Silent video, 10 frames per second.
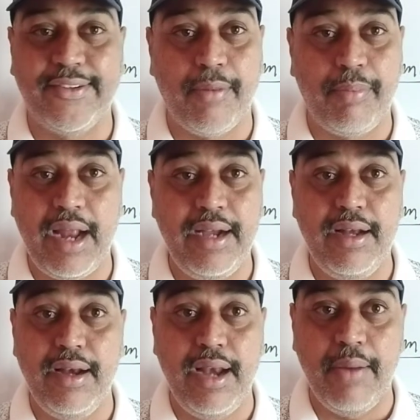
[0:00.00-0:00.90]
of light
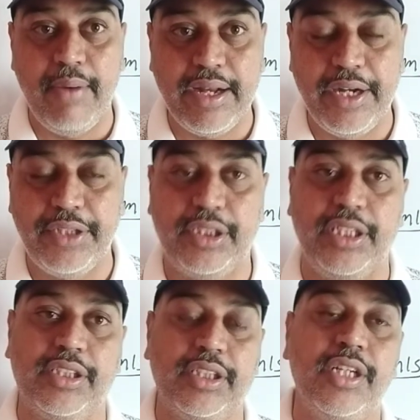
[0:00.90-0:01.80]
never get
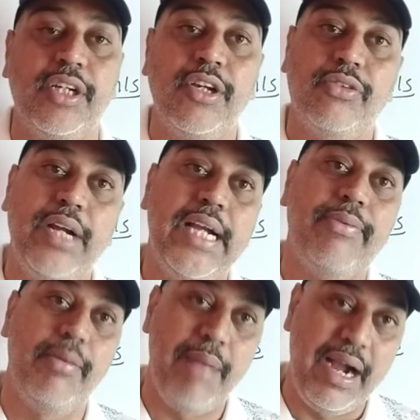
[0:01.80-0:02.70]
changed. So it
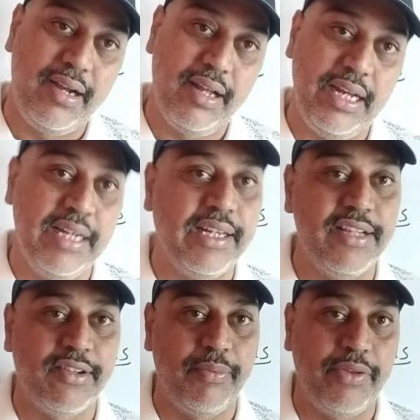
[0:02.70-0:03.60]
will matter in
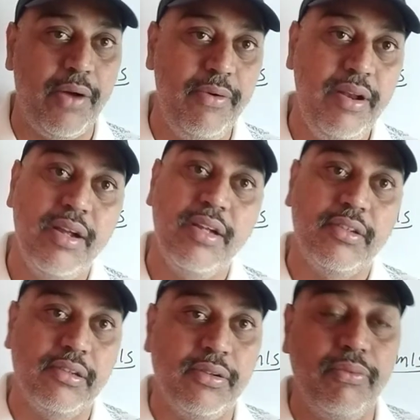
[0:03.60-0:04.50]
case of sound.
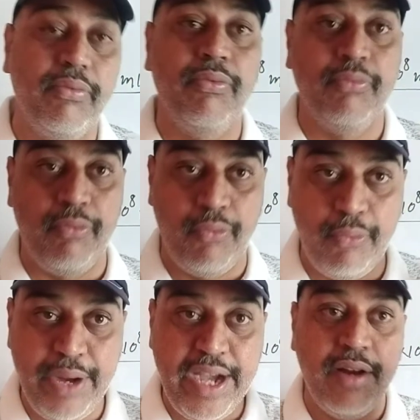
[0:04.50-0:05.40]
So
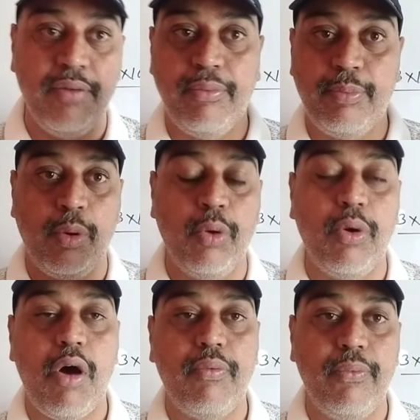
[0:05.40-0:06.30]
wind, flow
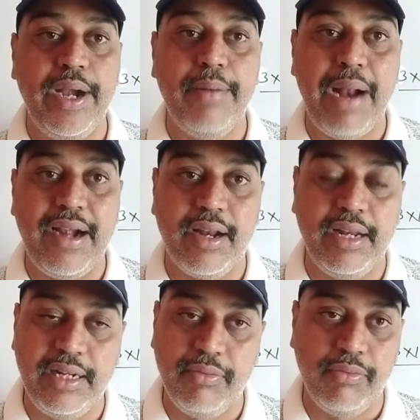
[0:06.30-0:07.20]
of wind matter
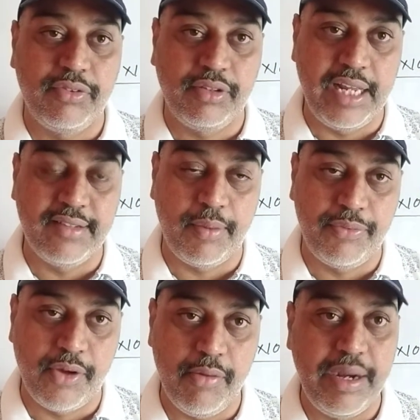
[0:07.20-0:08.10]
in case of
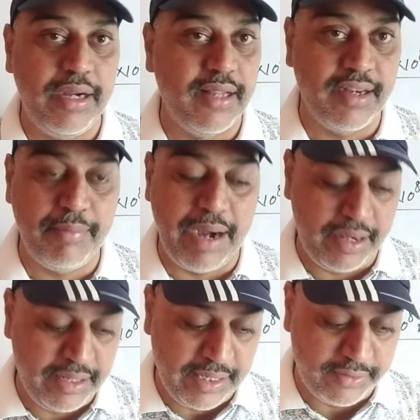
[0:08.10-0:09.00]
sound, but it doesn't matter
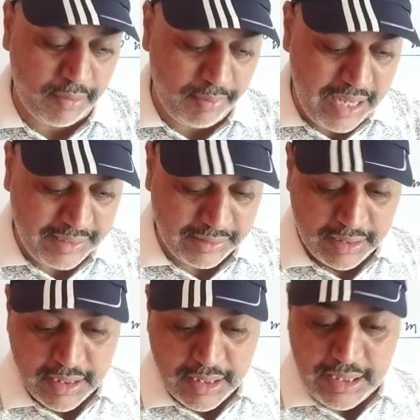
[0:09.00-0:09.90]
in case of light.
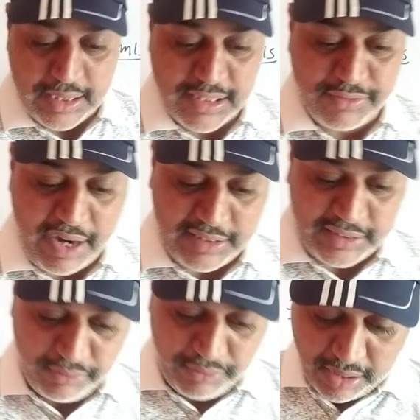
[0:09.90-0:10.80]
In this
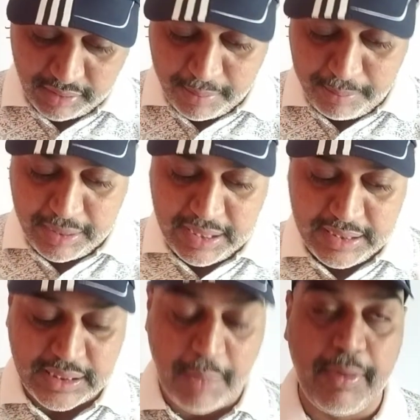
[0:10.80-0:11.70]
fashion, we have completed the
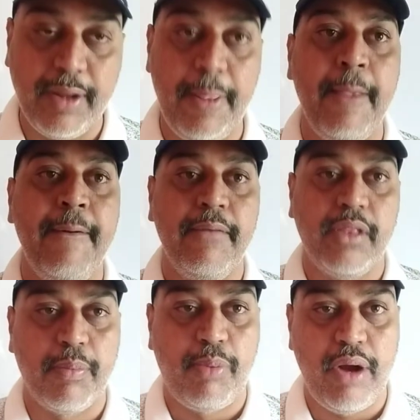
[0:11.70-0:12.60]
chapter.
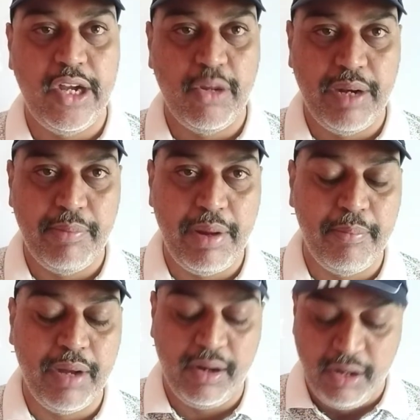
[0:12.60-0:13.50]
Now point to be
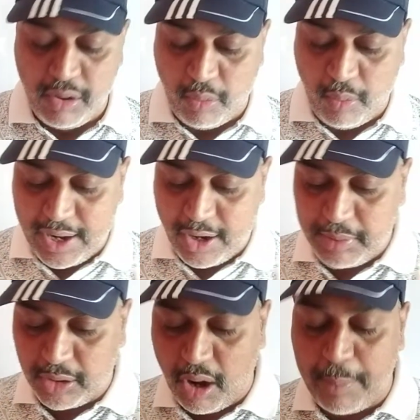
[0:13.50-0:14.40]
remember, whatever
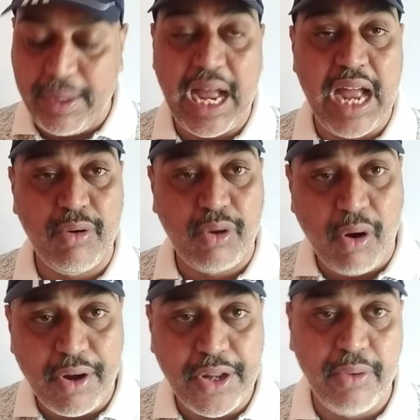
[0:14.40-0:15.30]
the topic I have
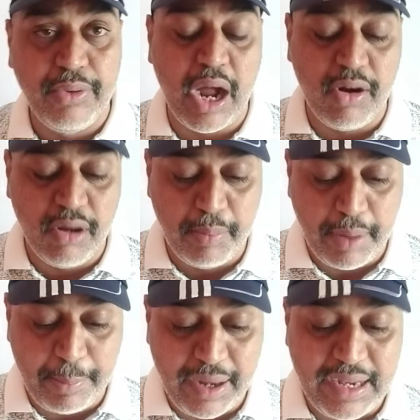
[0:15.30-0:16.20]
taught you, you have to
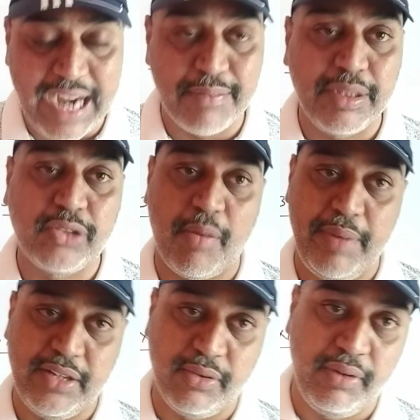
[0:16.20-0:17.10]
prepare that much
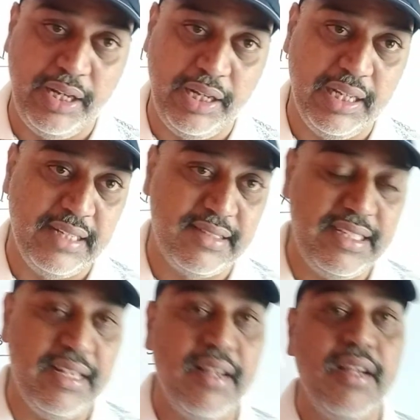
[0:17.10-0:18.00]
topics only, is
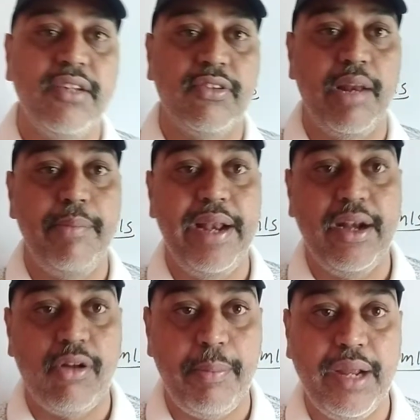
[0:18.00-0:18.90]
it? So remaining
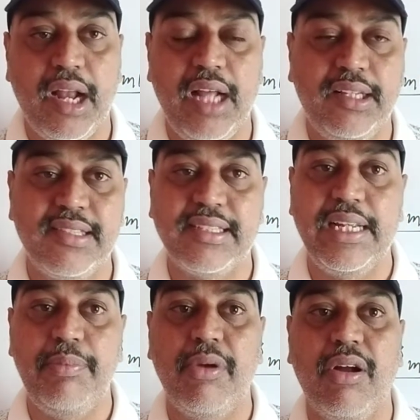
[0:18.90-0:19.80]
topic are either
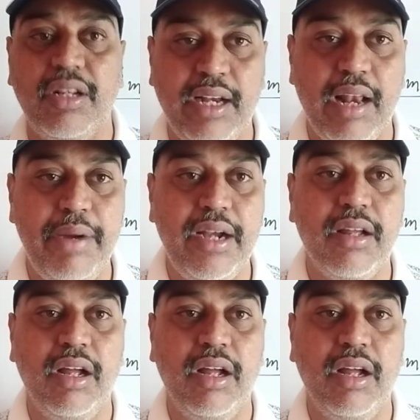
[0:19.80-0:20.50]
skipped or little bit,